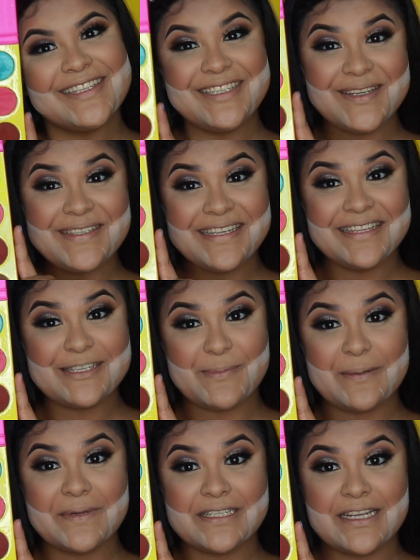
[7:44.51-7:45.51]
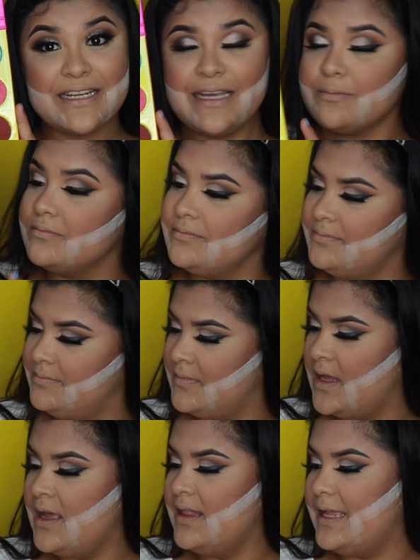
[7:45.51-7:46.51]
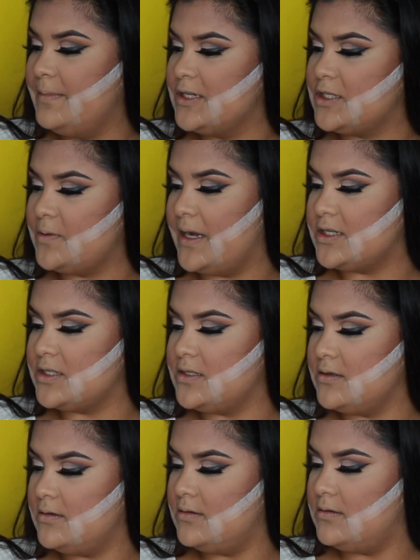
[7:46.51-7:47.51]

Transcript: Do you see this pigmentation? Like, let me just swatch.